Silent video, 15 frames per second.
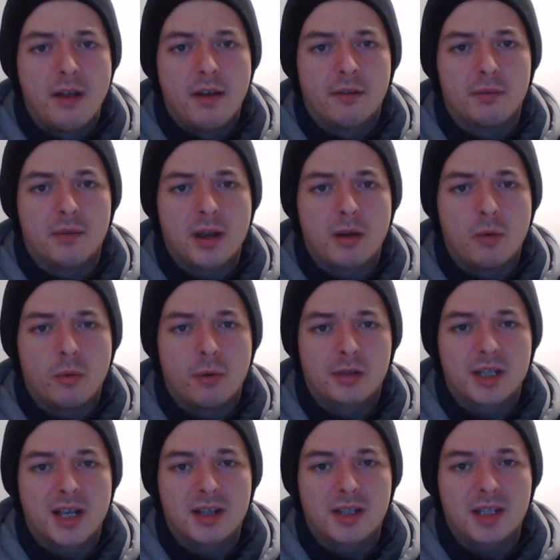From now on, we will
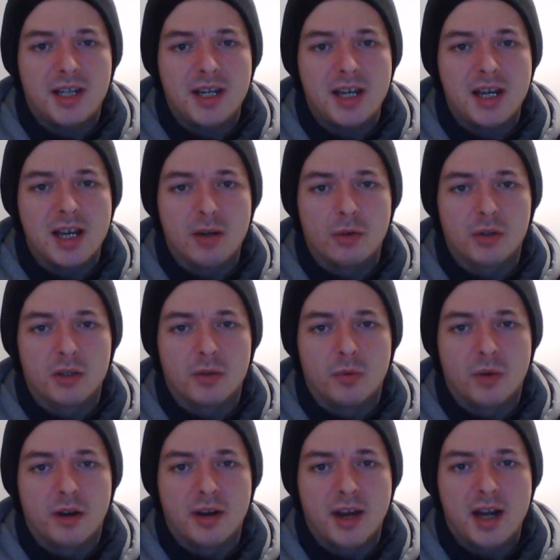set c equals to
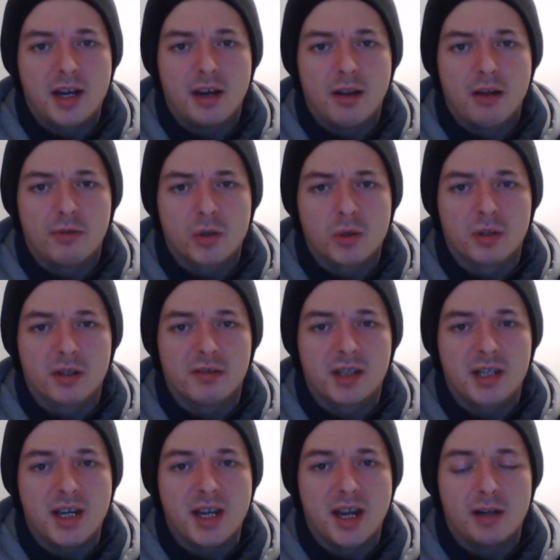1. Any other choice of
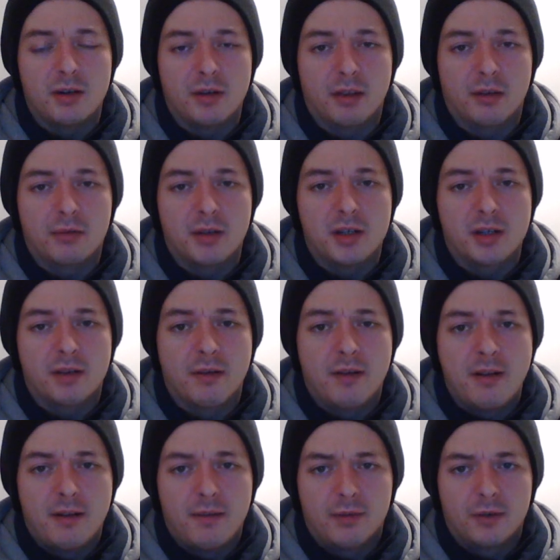c, including 3
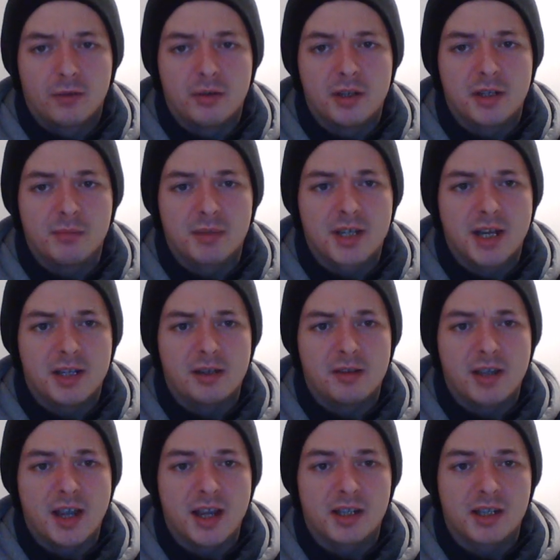times 10 to the
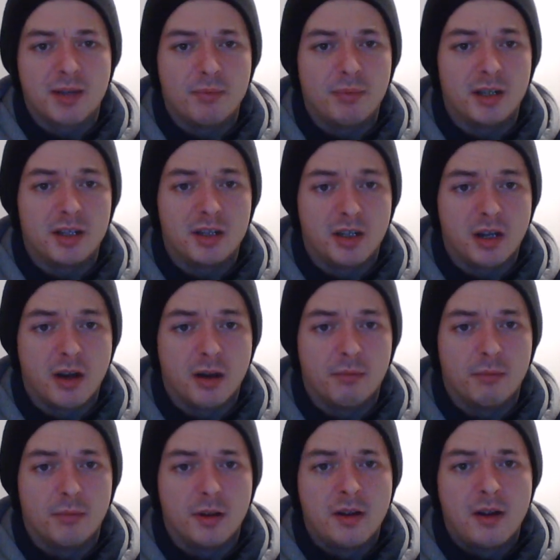8, is simply
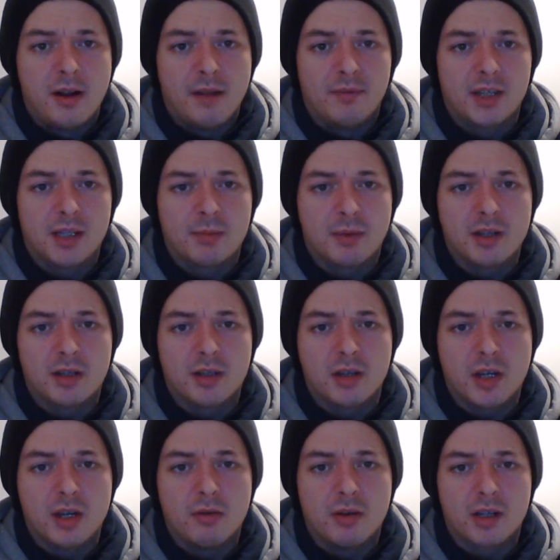dumb. This means that
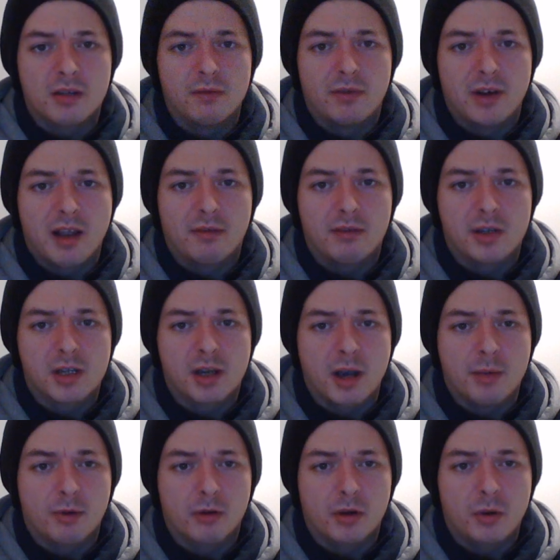units of length and time
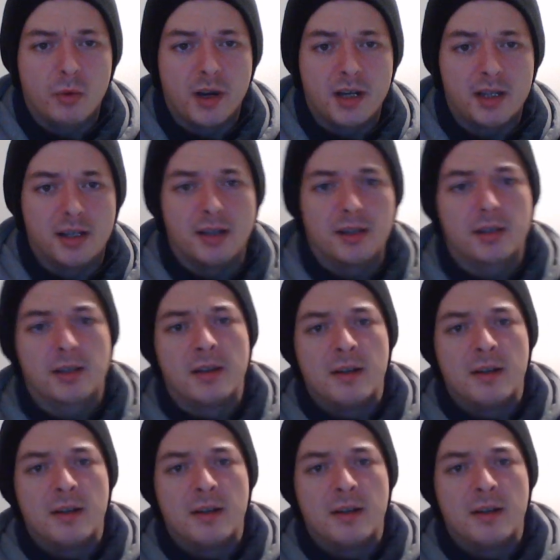are equated.